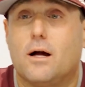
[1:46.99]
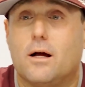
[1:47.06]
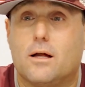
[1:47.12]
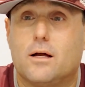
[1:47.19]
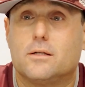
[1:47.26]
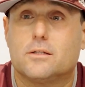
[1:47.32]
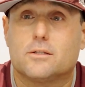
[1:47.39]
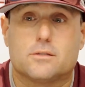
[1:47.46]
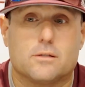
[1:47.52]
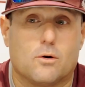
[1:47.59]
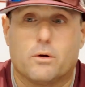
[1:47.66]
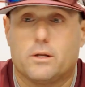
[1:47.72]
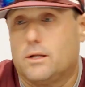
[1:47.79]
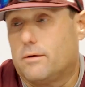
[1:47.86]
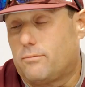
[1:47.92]
I just
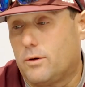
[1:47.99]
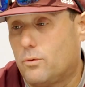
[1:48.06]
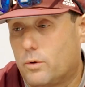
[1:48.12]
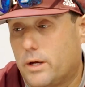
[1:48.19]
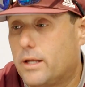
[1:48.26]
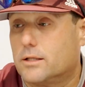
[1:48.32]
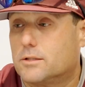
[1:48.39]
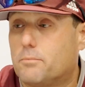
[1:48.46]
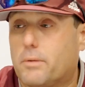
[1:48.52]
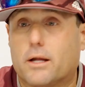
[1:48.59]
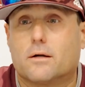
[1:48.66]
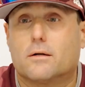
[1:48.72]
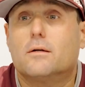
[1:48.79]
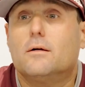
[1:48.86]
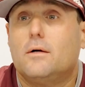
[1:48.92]
know if we win, it's
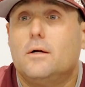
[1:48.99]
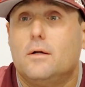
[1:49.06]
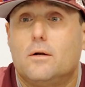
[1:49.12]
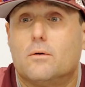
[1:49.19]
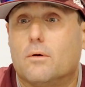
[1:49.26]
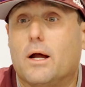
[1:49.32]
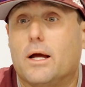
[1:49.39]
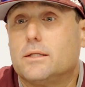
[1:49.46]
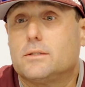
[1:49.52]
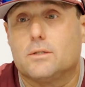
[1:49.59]
better, right?